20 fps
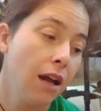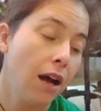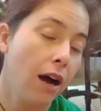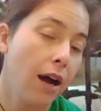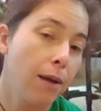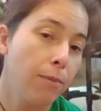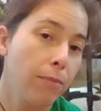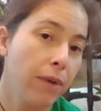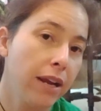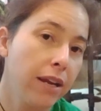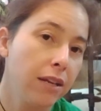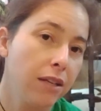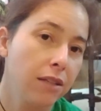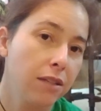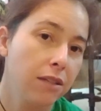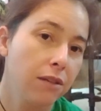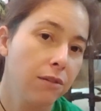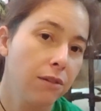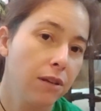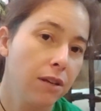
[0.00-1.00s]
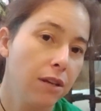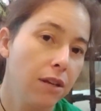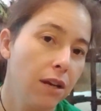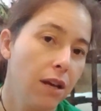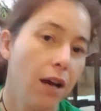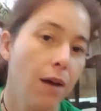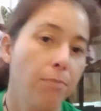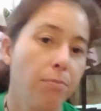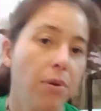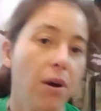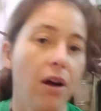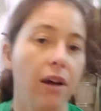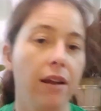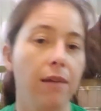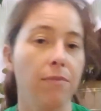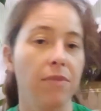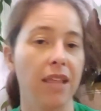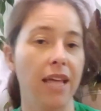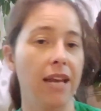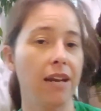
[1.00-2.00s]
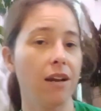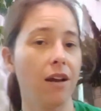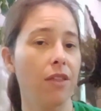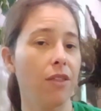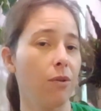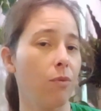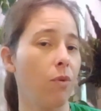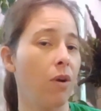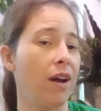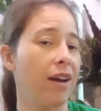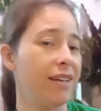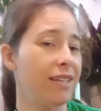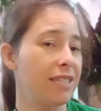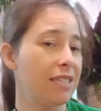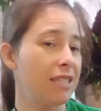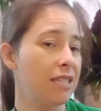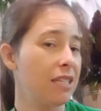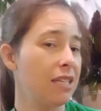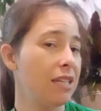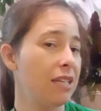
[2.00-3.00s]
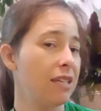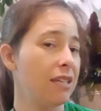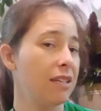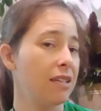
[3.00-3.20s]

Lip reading: I might uppot him then. Otherwise,